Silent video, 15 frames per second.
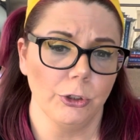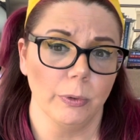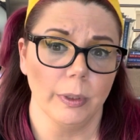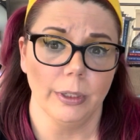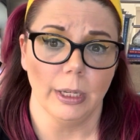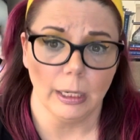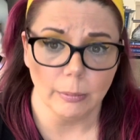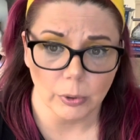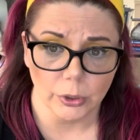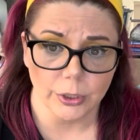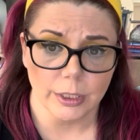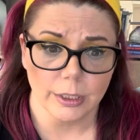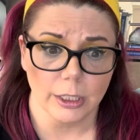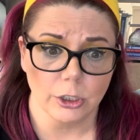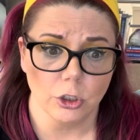to enable the
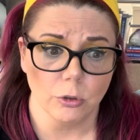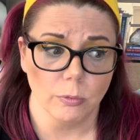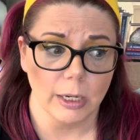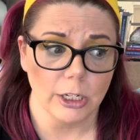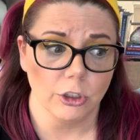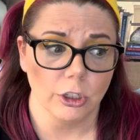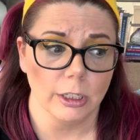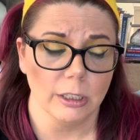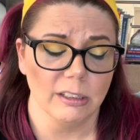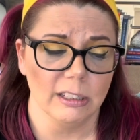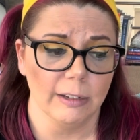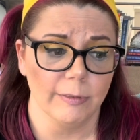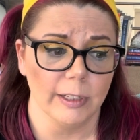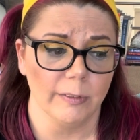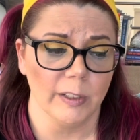situation.
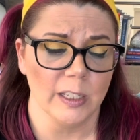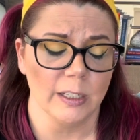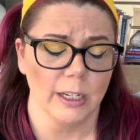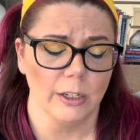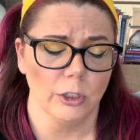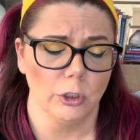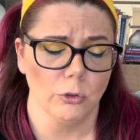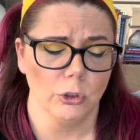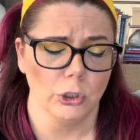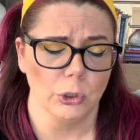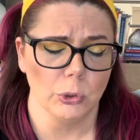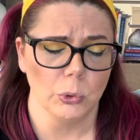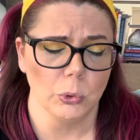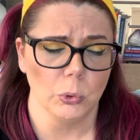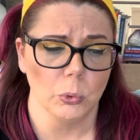They would have continued
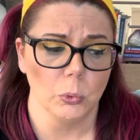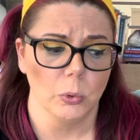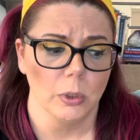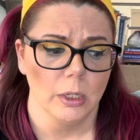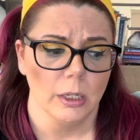to